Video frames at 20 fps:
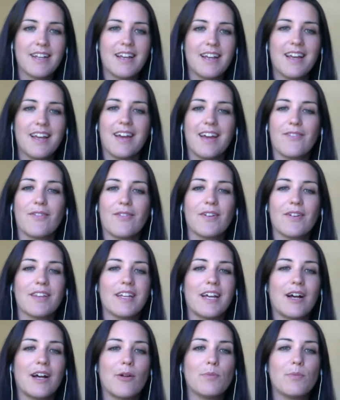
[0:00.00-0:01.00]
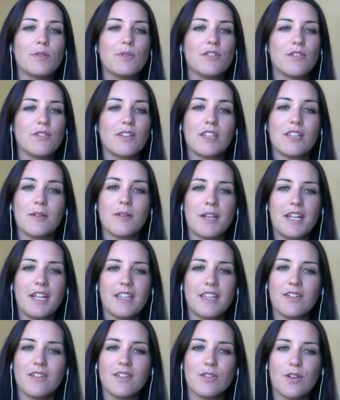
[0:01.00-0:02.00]
It really helps to eliminate
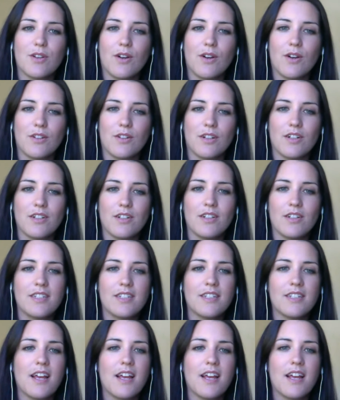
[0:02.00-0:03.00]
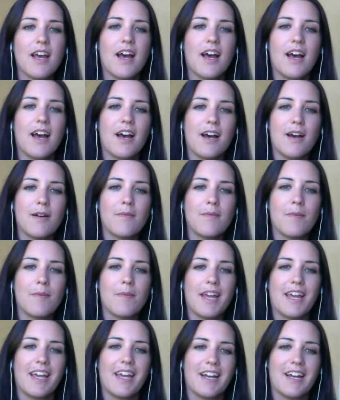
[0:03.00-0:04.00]
those odors. I'm
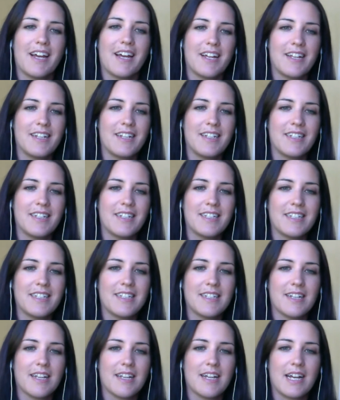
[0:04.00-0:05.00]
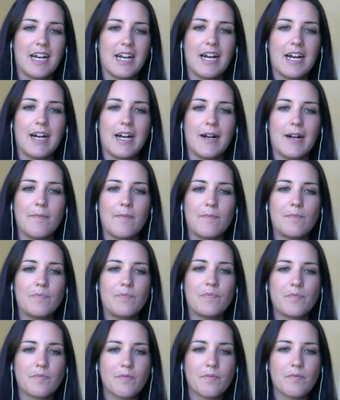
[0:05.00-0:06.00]
going
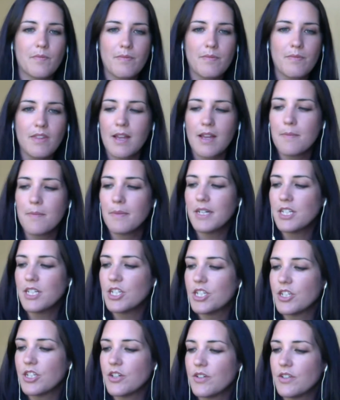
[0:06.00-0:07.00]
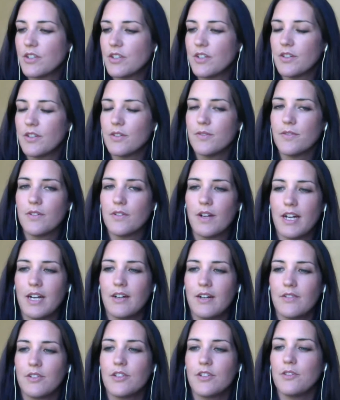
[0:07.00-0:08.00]
to show you
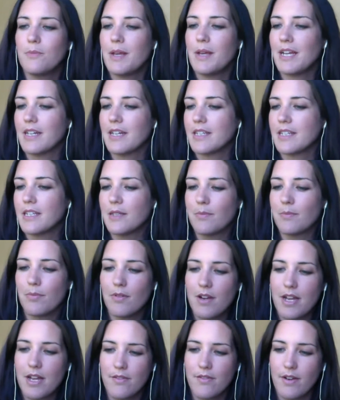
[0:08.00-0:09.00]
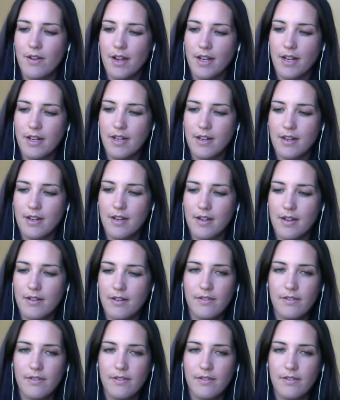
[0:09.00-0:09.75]
how to make a spray right now.